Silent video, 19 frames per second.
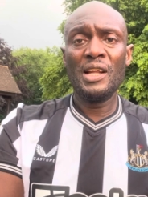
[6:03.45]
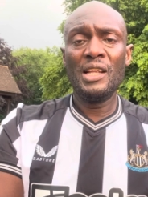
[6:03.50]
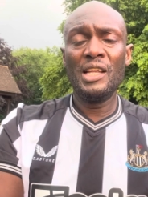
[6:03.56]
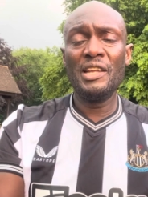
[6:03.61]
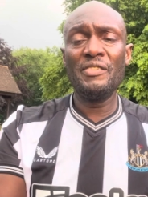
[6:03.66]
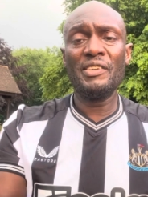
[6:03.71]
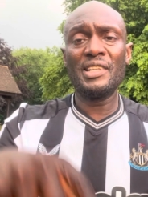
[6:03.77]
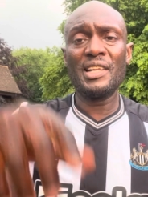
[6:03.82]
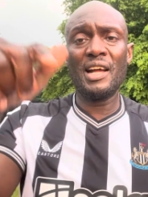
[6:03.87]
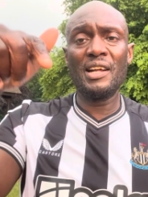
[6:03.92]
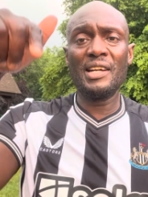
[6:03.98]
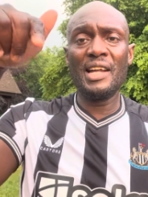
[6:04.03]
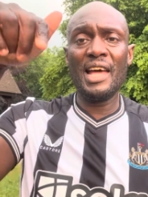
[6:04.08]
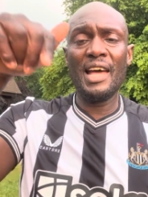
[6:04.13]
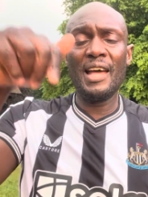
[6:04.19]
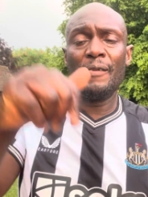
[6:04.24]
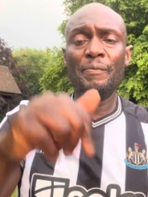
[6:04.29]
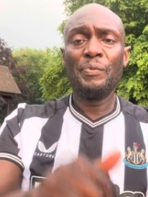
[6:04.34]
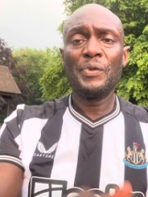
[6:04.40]
Leave it down
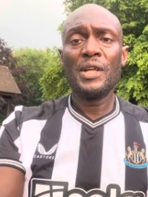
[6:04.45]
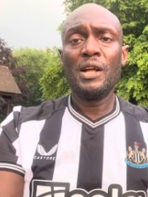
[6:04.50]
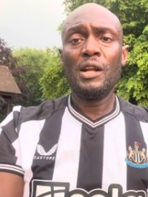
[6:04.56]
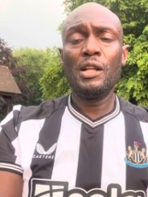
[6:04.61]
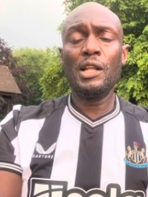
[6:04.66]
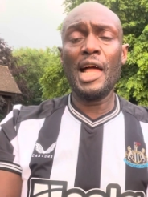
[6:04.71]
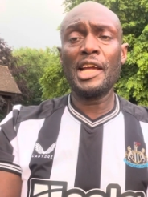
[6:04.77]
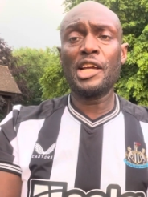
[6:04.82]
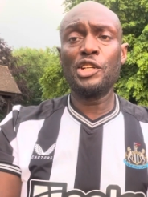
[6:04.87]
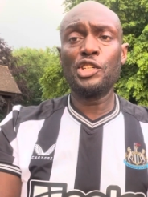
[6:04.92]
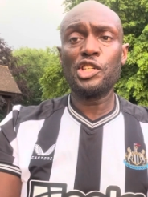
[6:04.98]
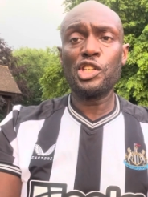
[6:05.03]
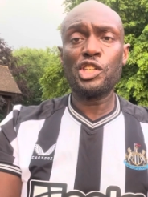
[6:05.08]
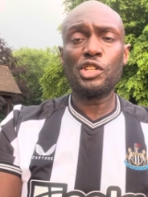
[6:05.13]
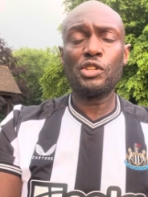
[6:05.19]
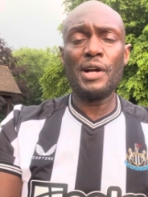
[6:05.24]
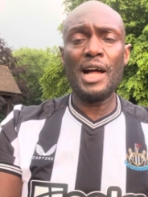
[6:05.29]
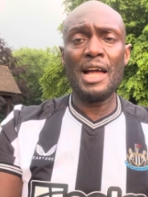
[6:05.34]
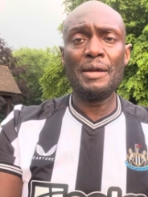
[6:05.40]
there. Like and
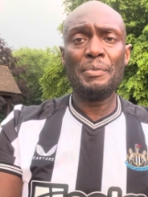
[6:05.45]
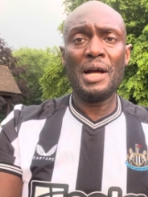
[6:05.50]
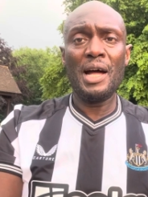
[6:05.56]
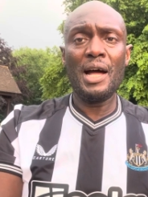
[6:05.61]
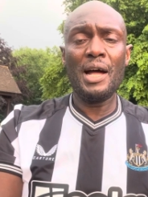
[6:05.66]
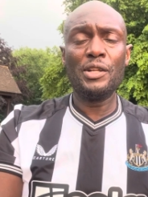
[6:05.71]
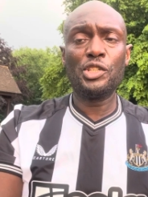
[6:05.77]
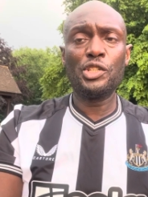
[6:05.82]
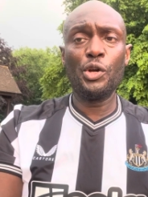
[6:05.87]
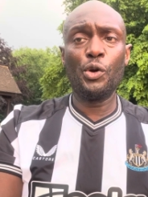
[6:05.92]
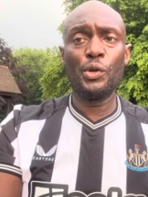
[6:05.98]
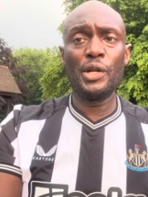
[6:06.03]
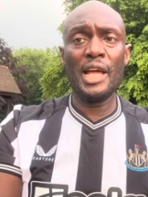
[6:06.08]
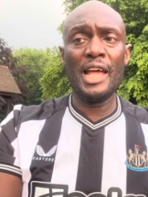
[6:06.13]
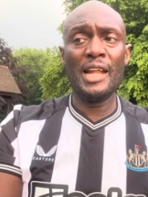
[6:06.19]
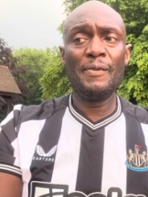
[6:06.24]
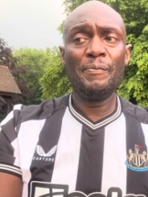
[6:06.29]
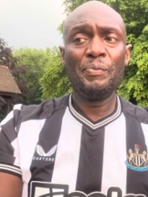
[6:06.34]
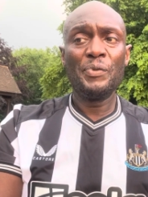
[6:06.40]
subscribe. Until
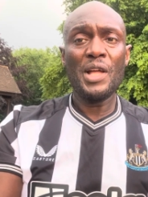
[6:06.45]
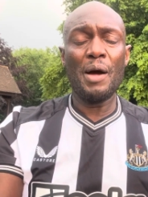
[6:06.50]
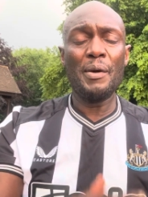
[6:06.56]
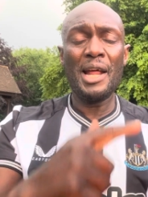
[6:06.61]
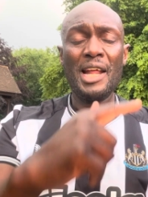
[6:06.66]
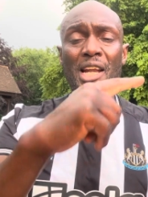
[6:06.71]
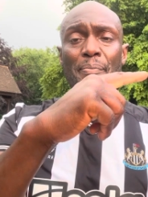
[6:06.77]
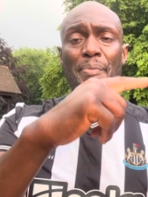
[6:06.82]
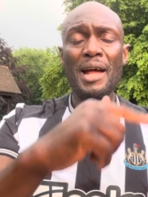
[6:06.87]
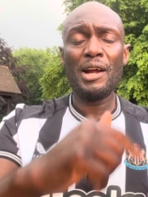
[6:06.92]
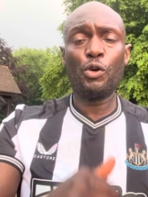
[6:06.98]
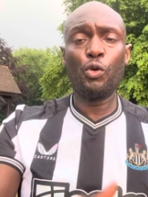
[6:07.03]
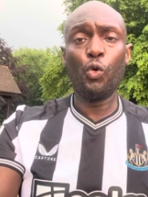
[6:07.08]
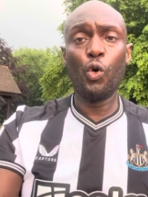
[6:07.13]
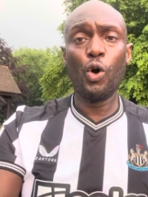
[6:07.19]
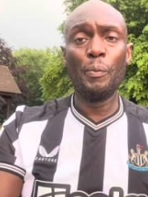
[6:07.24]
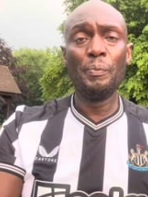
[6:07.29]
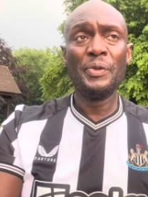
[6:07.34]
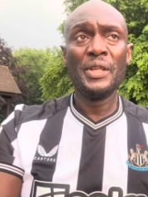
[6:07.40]
then, I'm heading back
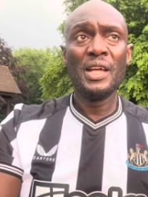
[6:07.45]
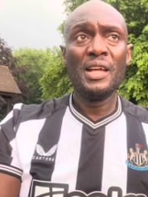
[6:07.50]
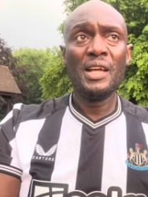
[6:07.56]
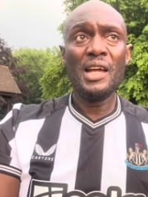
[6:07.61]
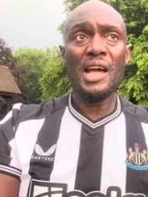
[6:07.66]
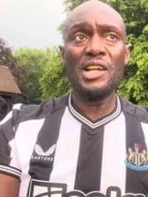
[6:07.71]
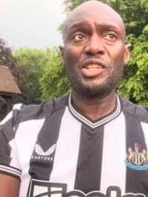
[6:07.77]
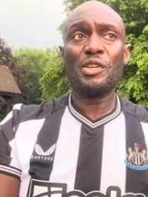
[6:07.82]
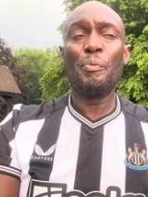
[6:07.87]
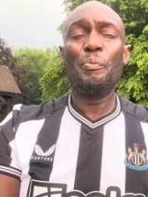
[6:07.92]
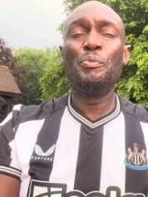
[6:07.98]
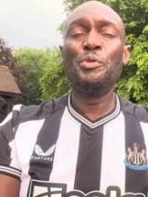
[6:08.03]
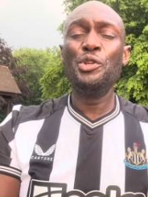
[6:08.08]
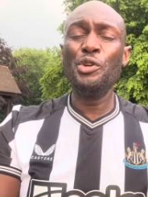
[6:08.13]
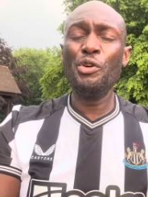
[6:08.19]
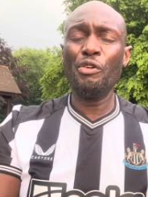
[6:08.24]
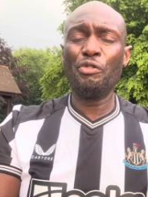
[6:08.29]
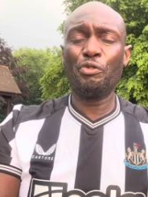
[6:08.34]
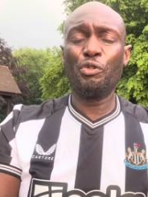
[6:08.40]
home. It's a
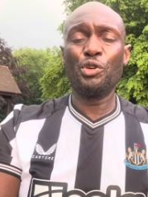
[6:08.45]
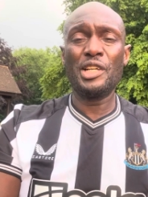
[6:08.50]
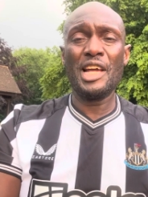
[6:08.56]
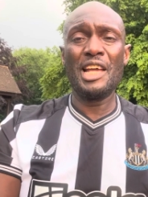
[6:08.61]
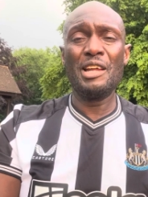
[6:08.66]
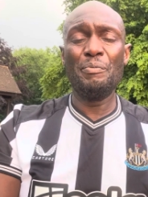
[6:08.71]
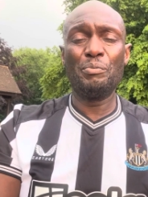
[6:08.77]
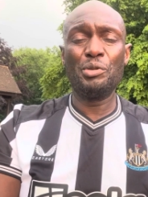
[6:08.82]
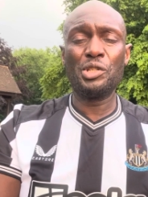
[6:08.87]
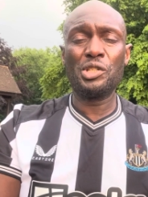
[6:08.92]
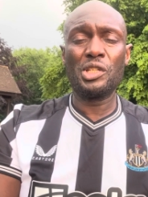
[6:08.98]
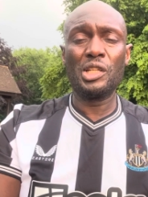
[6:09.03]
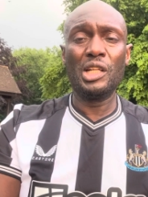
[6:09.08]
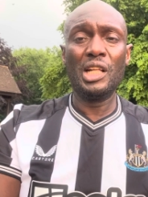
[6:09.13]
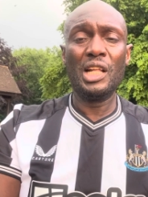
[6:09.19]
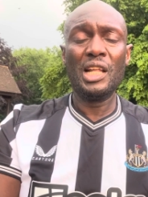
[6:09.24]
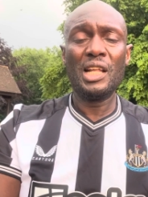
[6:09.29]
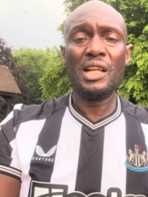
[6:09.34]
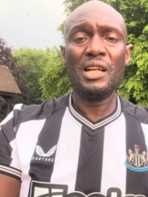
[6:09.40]
beautiful day in
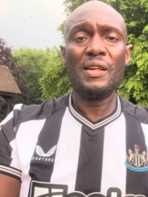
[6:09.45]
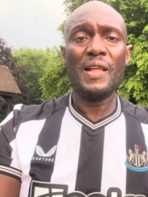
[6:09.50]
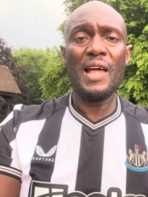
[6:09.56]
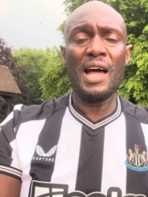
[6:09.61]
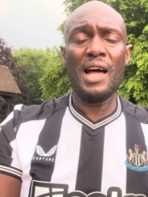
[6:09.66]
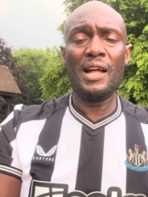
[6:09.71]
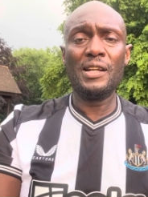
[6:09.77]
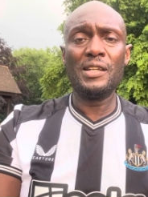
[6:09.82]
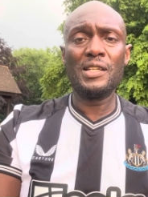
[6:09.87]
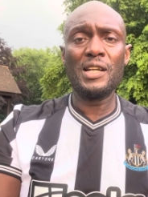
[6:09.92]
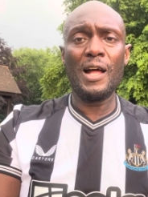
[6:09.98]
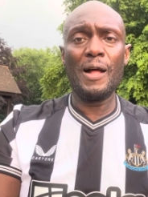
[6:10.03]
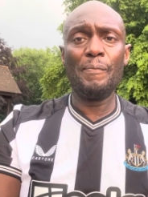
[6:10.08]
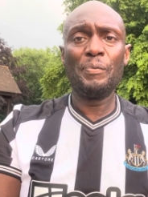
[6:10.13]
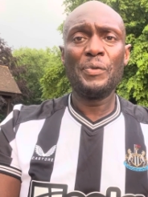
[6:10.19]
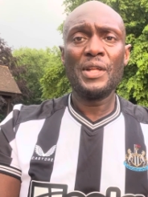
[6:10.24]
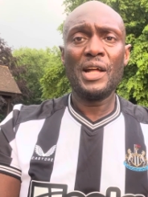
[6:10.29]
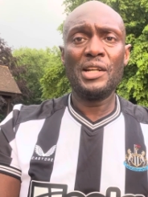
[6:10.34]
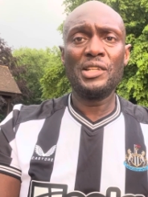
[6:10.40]
Bristol. And
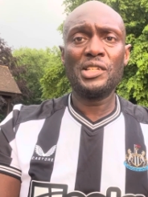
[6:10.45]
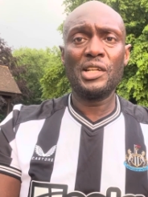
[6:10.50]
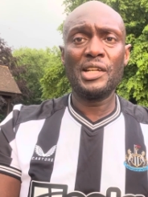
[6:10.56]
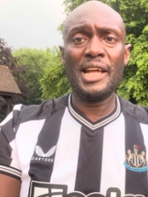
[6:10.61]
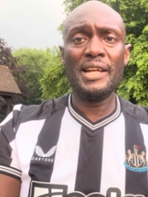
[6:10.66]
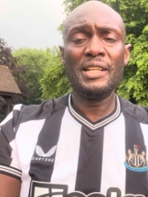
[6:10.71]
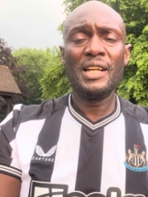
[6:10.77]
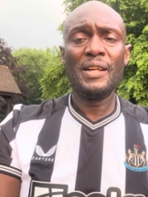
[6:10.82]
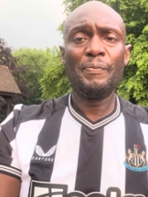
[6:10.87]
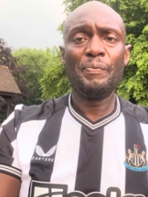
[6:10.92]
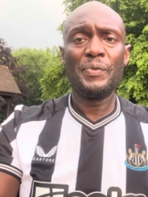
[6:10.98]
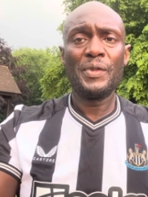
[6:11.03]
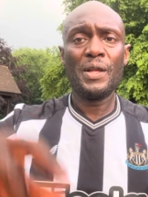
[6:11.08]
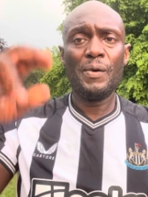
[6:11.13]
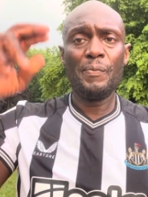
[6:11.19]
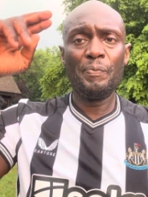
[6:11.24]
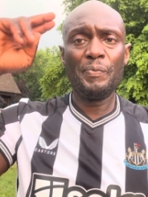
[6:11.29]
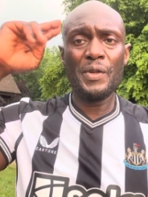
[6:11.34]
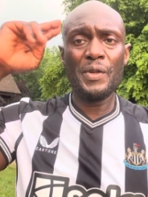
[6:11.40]
um, until then,
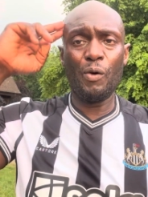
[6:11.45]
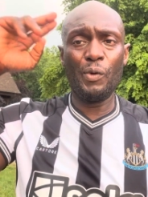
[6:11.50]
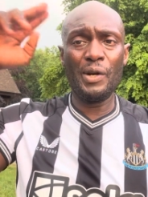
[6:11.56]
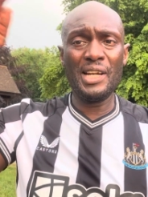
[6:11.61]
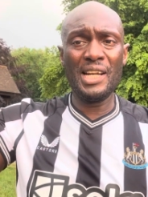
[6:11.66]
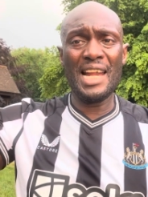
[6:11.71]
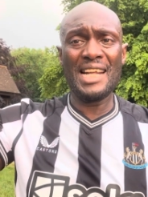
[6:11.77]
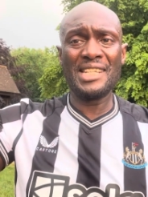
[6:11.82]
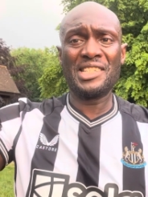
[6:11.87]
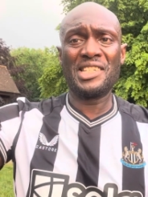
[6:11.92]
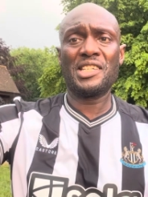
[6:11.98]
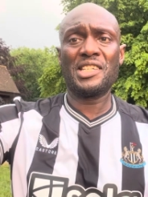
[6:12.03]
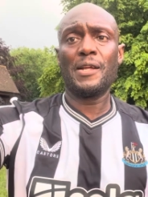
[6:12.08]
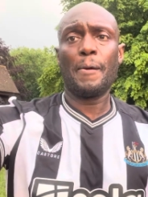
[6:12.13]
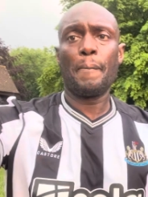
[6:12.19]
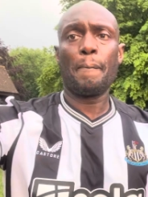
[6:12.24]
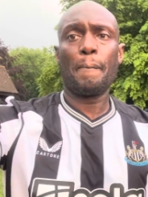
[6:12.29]
Away the lads.